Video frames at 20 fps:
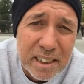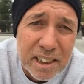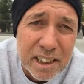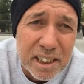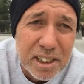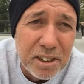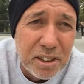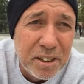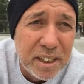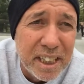
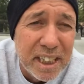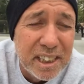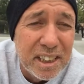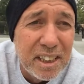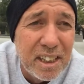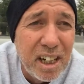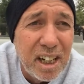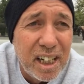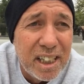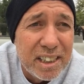just turning into
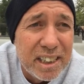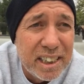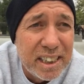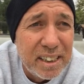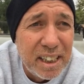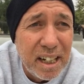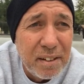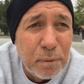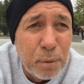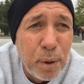knots
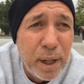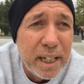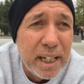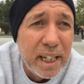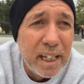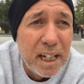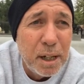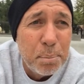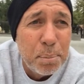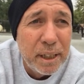and have
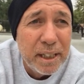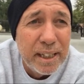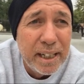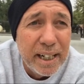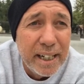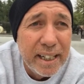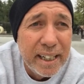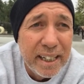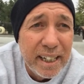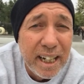waking up at night.